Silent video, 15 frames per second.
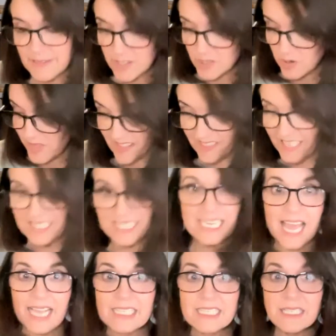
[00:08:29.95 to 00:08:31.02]
So I think that's an
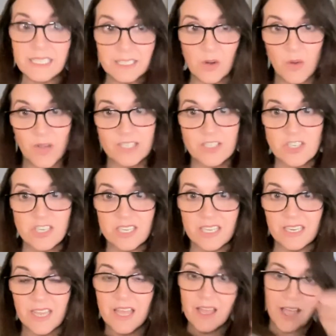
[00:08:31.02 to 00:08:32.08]
excellent question,